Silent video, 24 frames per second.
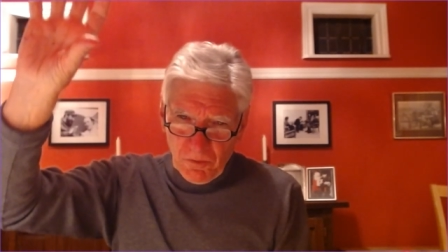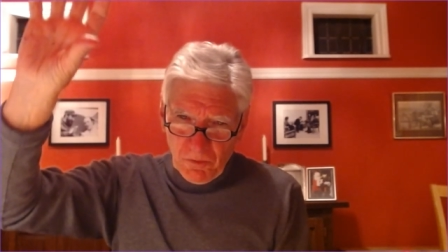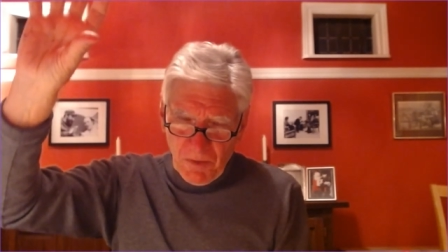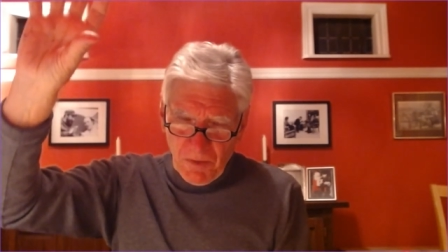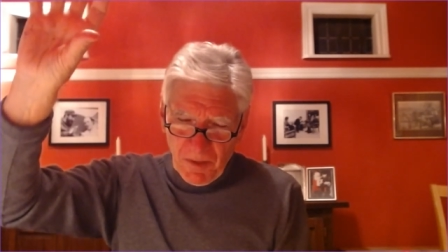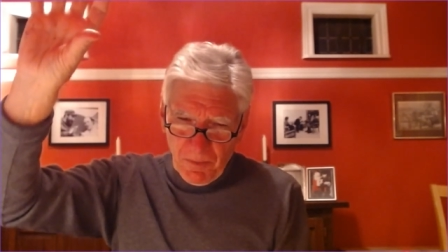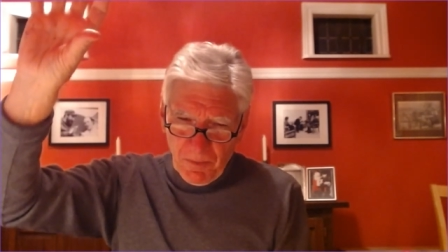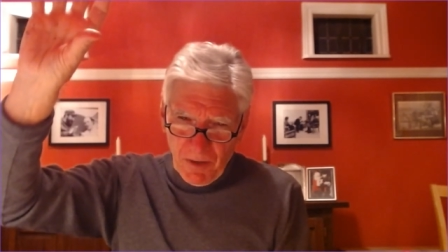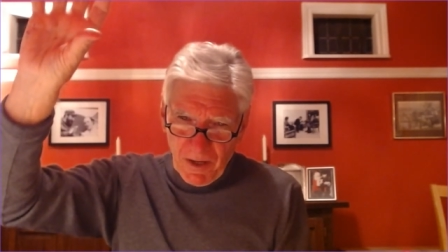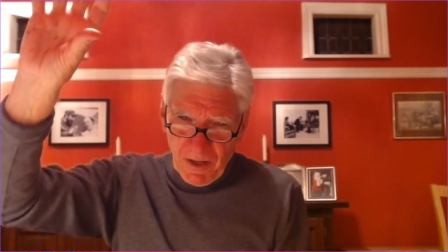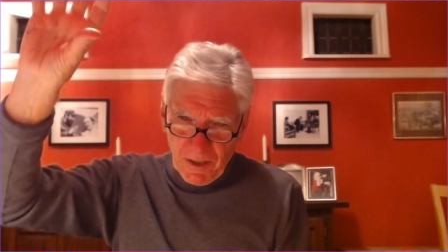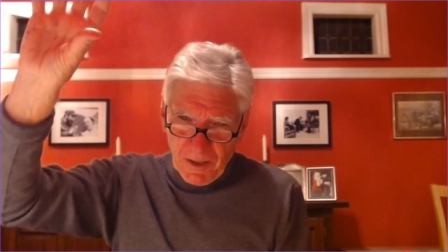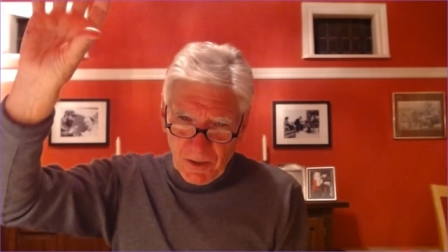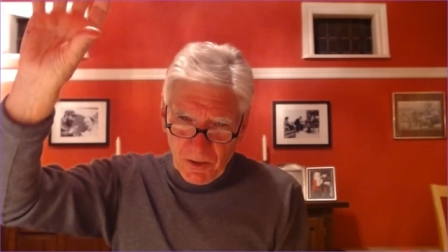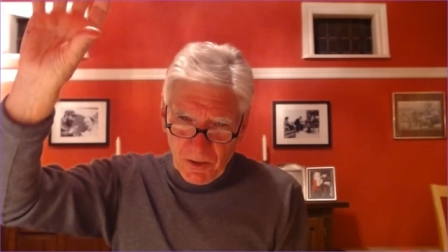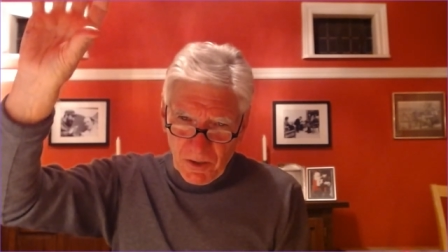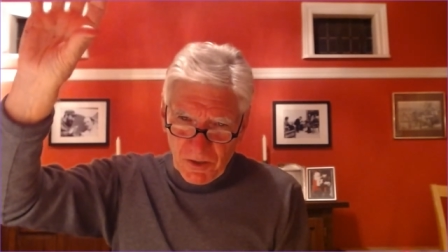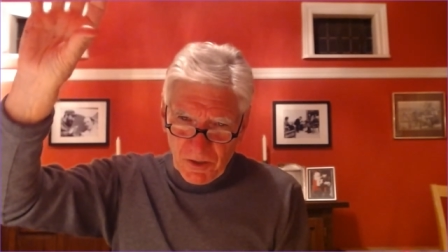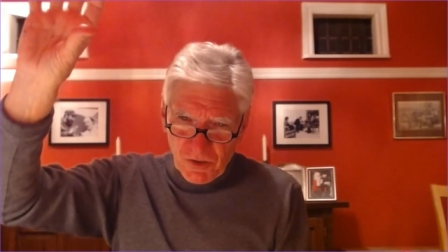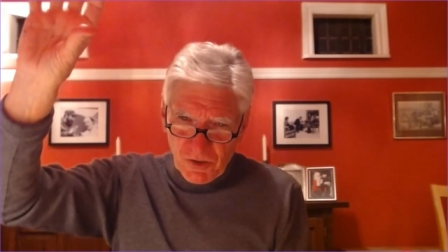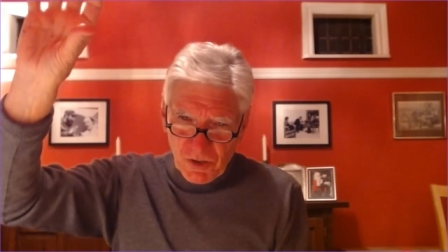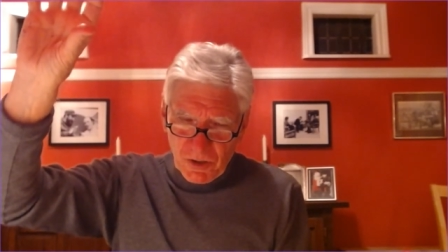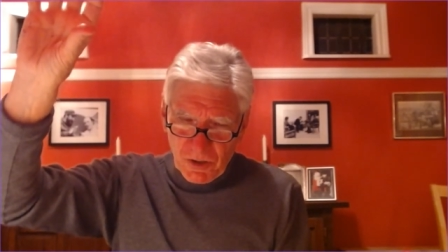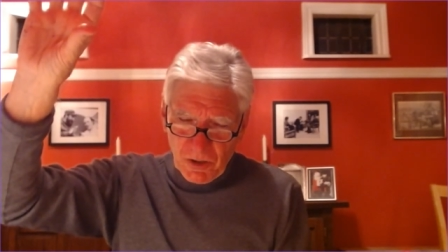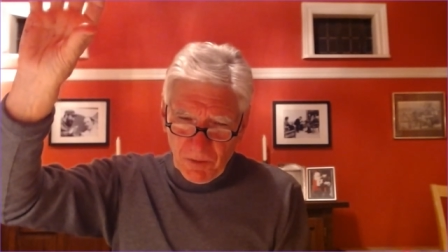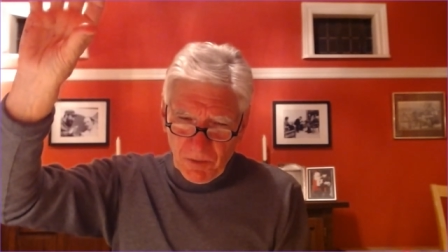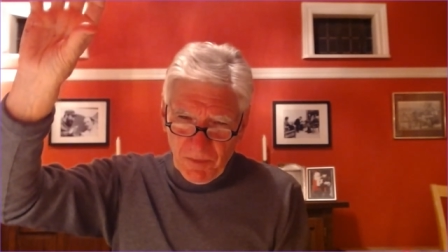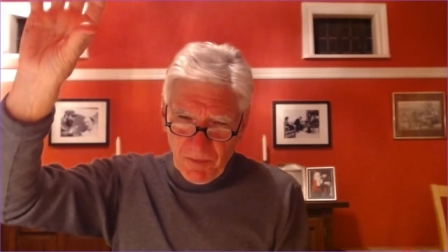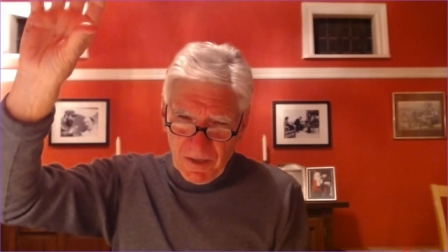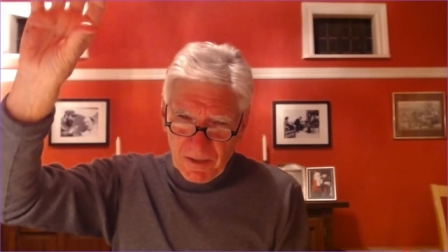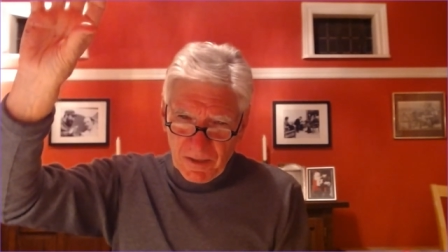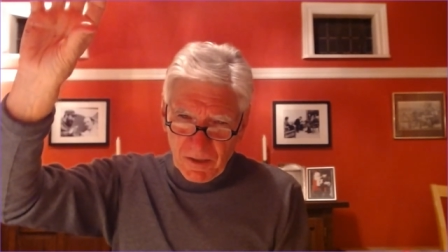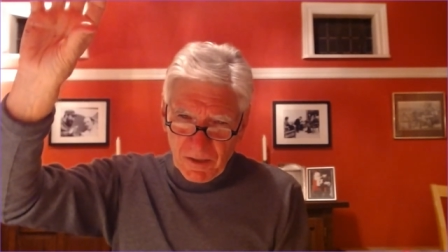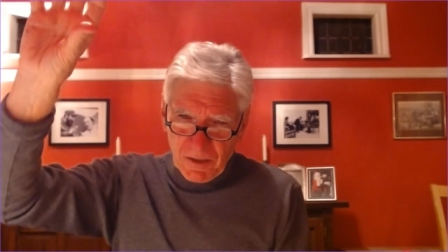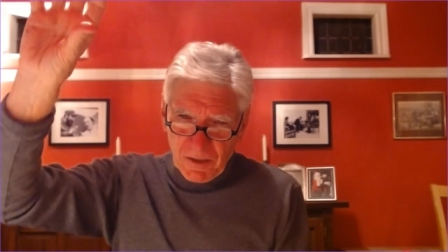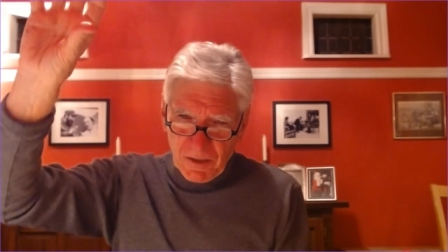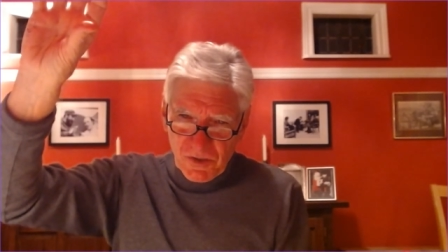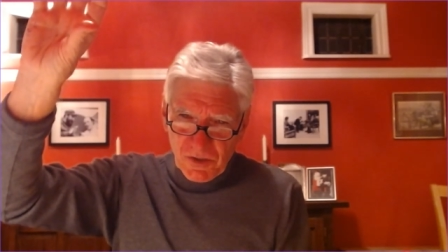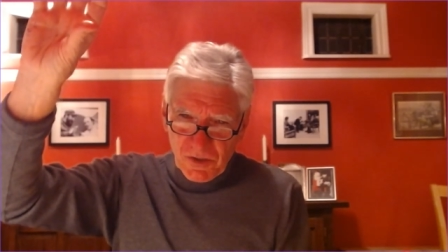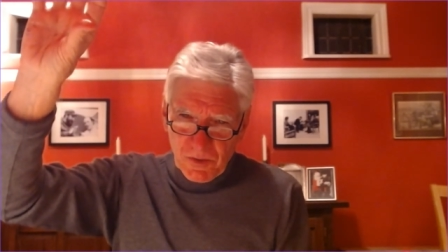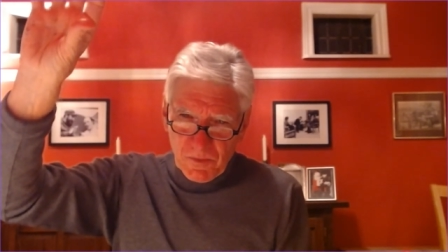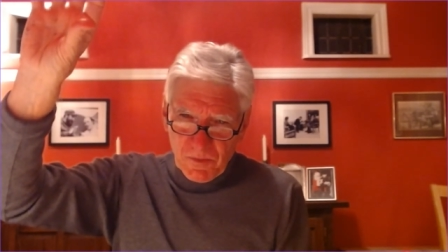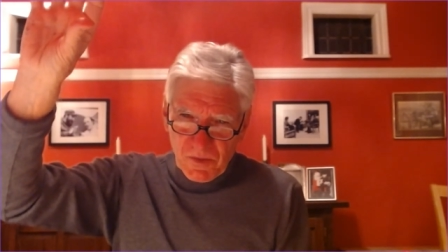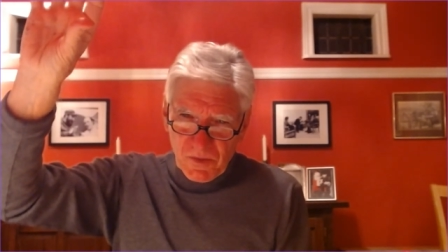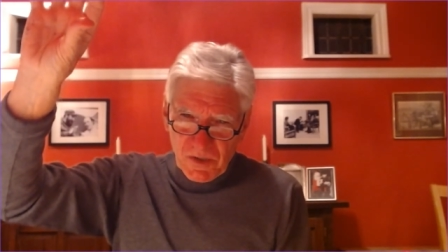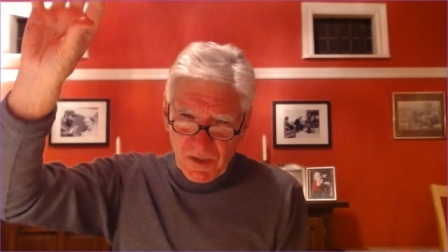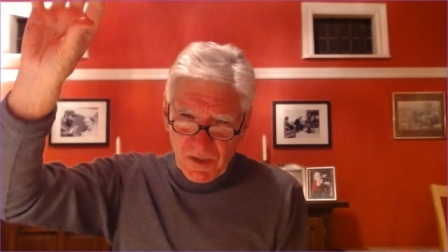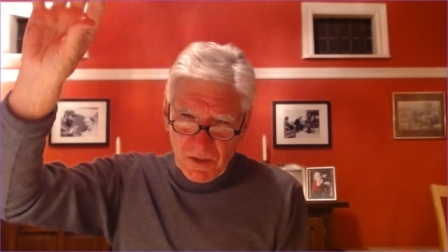by biological
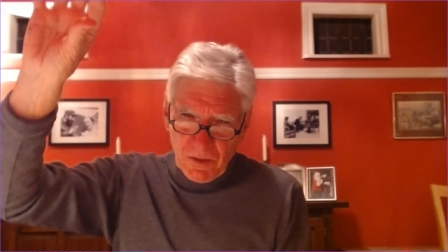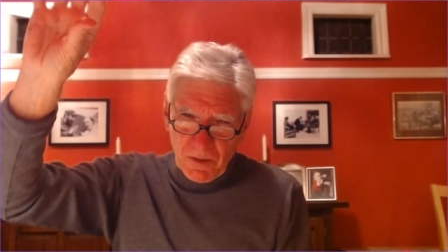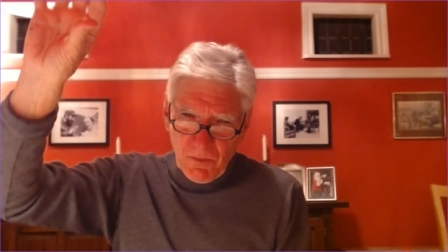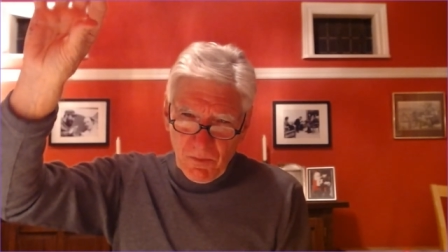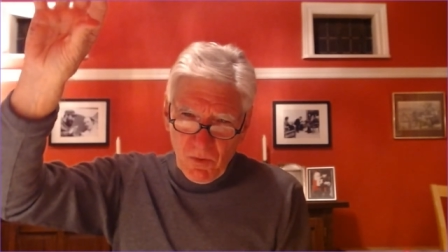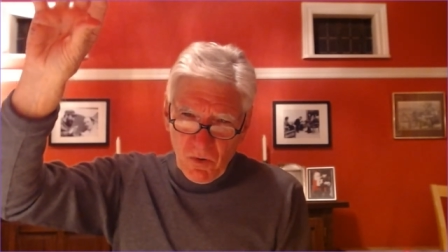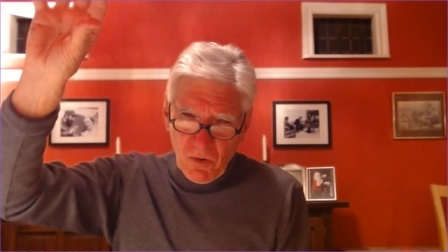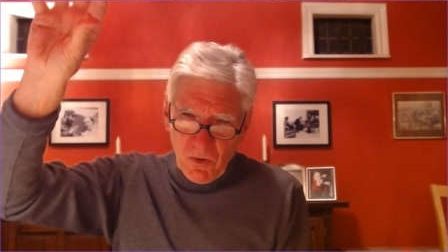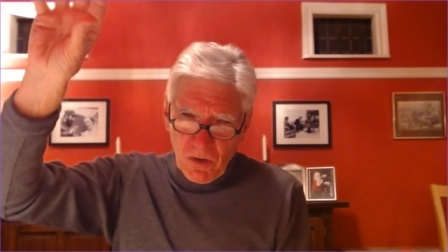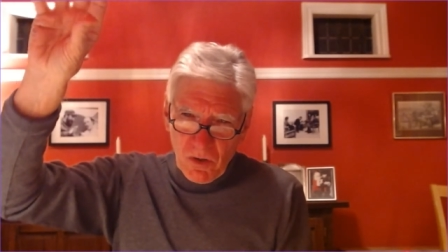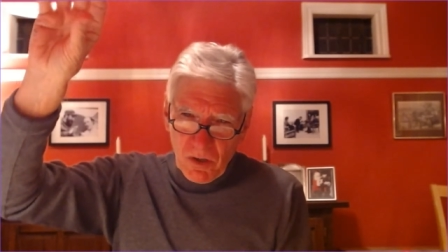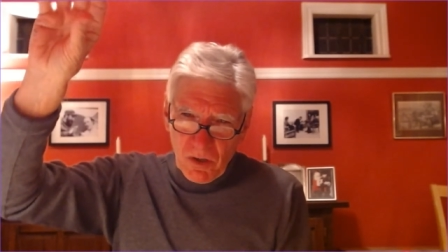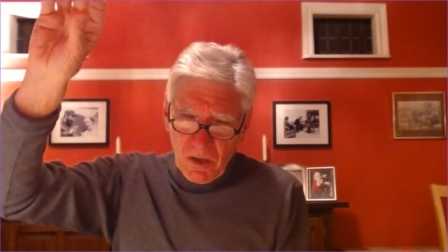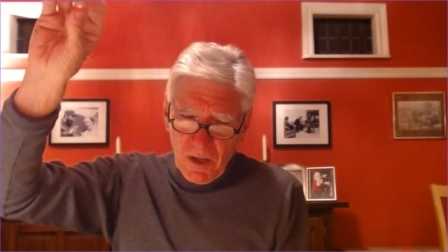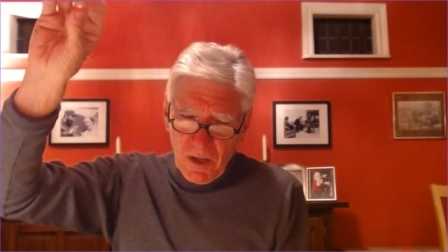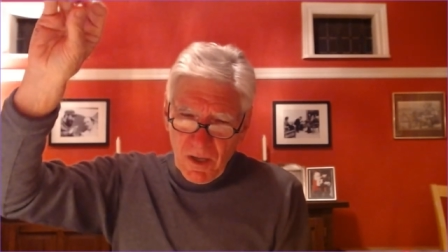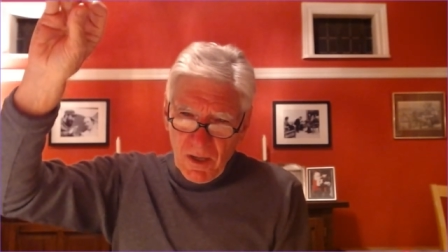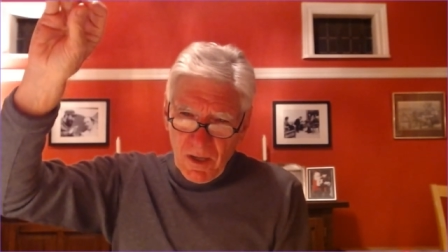mechanisms, and the more